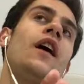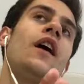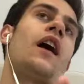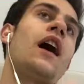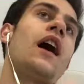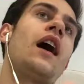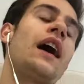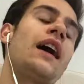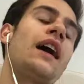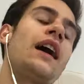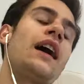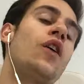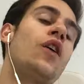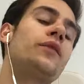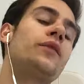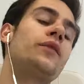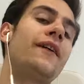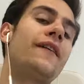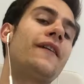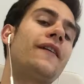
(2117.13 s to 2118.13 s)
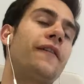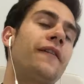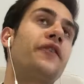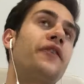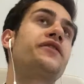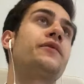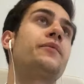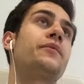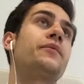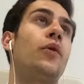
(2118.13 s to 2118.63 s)
I got my first
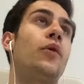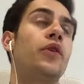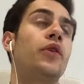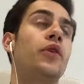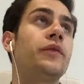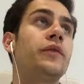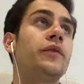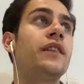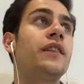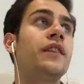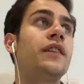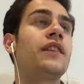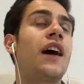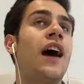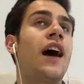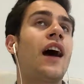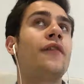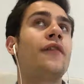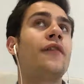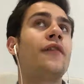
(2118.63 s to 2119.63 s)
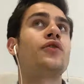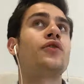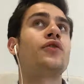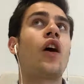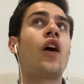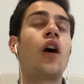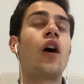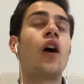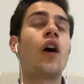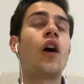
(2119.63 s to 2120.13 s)
appointment after
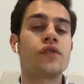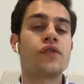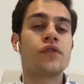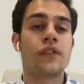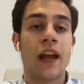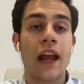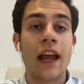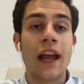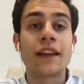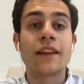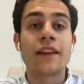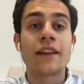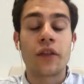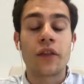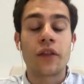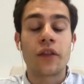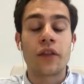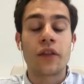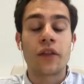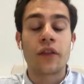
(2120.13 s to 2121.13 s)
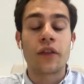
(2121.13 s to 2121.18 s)
183 rejections.